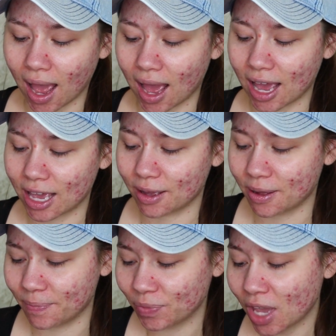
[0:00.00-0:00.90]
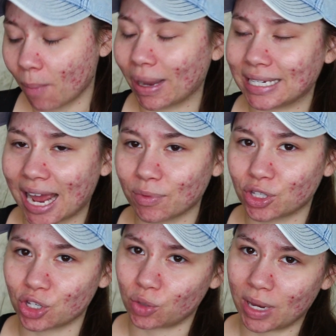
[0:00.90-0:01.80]
My dad was
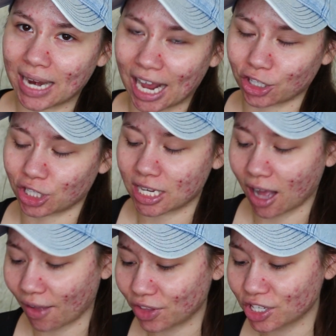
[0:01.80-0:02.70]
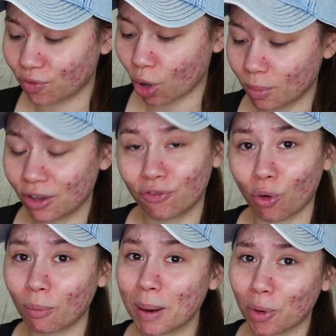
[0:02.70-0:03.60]
so sweet and actually got this me
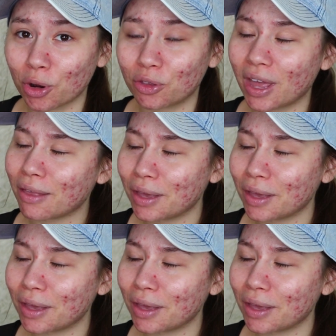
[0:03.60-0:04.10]
for my birthday.